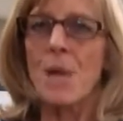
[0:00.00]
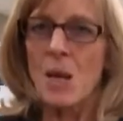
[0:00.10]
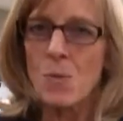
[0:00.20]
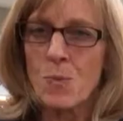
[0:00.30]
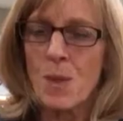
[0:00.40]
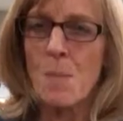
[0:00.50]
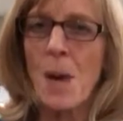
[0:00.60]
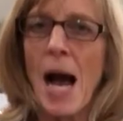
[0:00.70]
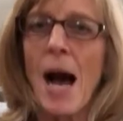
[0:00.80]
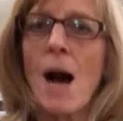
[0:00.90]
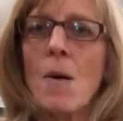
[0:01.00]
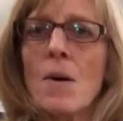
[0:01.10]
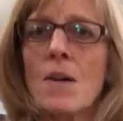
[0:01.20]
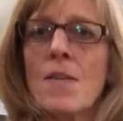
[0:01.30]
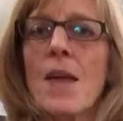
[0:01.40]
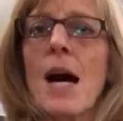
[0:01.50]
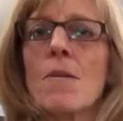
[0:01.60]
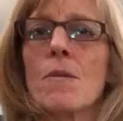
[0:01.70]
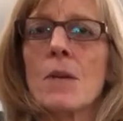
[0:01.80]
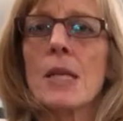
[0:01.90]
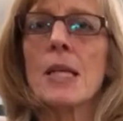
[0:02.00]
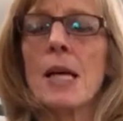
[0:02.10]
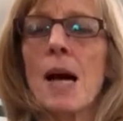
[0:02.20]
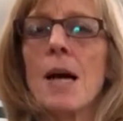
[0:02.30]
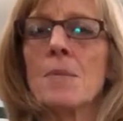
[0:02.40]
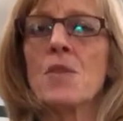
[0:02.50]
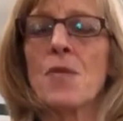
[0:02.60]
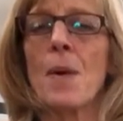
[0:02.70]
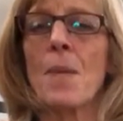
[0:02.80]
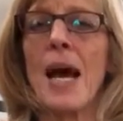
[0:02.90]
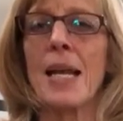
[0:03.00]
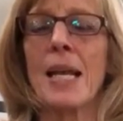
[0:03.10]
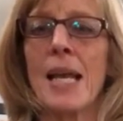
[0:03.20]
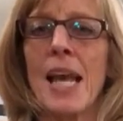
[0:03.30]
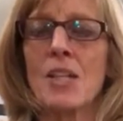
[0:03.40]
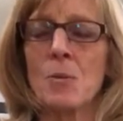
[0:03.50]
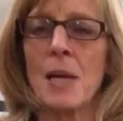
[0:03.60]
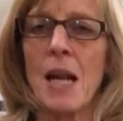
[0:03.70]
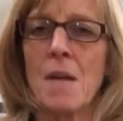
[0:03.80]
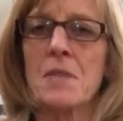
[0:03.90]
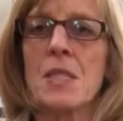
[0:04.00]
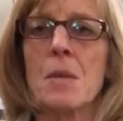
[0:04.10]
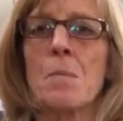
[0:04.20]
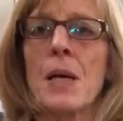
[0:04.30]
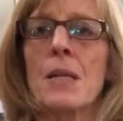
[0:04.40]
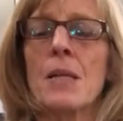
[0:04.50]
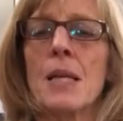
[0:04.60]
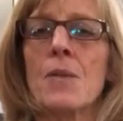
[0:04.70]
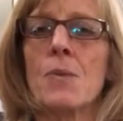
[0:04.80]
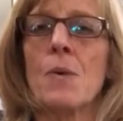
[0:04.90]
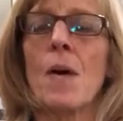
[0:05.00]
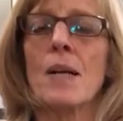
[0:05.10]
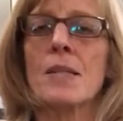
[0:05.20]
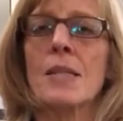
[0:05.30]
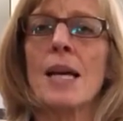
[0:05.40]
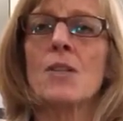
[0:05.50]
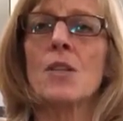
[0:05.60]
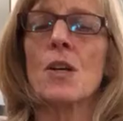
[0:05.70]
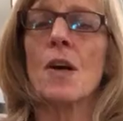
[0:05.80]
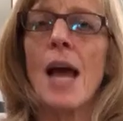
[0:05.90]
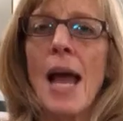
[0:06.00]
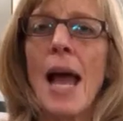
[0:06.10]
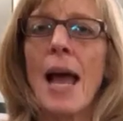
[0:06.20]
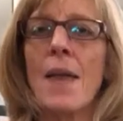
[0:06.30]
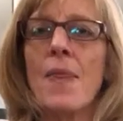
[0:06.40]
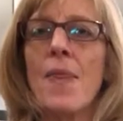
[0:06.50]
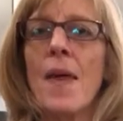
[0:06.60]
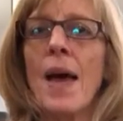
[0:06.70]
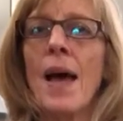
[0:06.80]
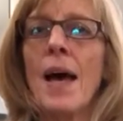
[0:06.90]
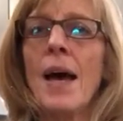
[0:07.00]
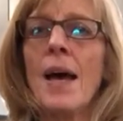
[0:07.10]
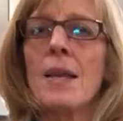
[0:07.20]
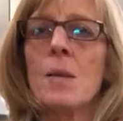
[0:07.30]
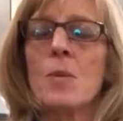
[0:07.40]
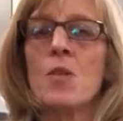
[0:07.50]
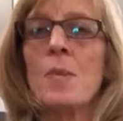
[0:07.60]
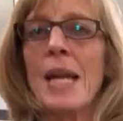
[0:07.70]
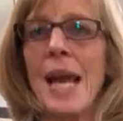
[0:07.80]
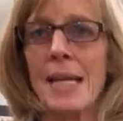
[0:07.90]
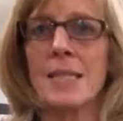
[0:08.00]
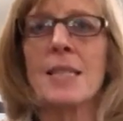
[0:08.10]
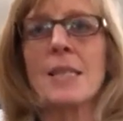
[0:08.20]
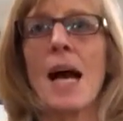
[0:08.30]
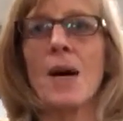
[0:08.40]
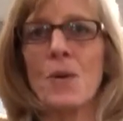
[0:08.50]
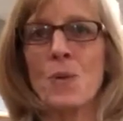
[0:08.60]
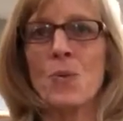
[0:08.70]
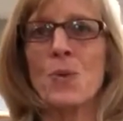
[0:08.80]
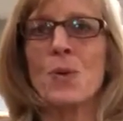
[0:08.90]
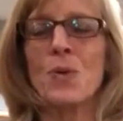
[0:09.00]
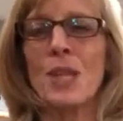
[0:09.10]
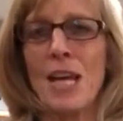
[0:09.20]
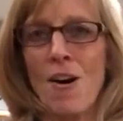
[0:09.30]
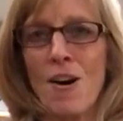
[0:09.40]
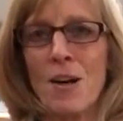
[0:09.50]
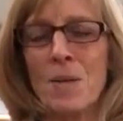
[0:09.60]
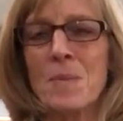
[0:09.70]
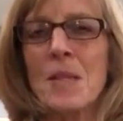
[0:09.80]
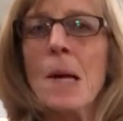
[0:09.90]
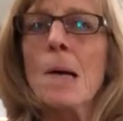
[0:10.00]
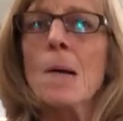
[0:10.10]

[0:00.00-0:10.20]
the power of that really comes from that engagement of stability through our center, and then the movement exits out through the arms.